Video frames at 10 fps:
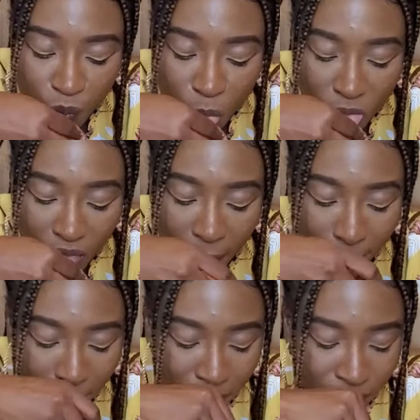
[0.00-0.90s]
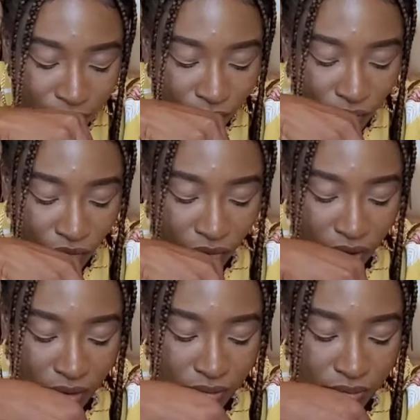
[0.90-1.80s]

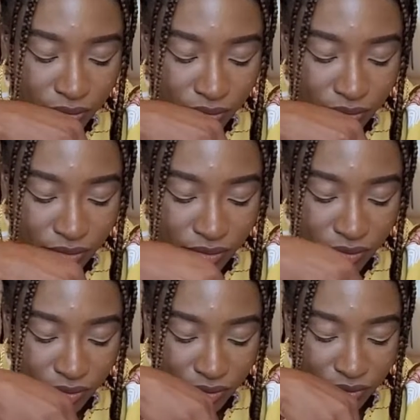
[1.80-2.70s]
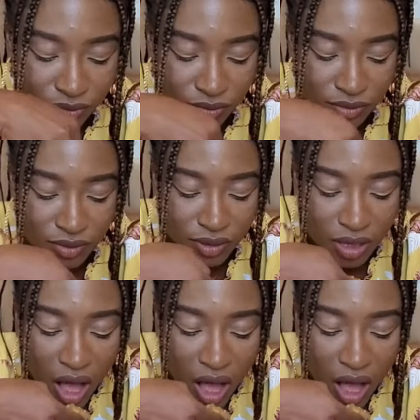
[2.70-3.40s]
(no one is talking)